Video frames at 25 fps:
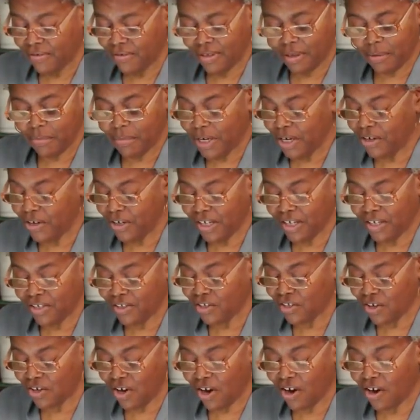The American
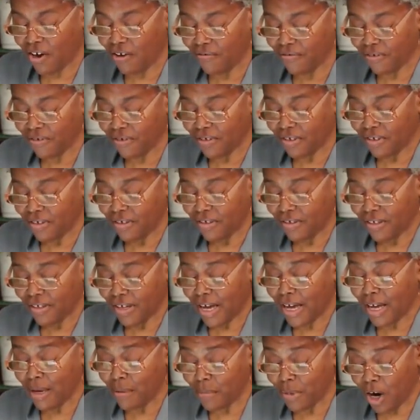scoffed.
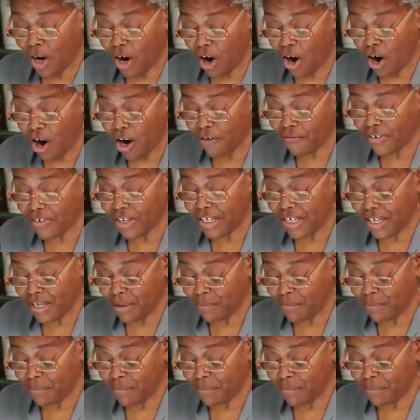I am a Harvard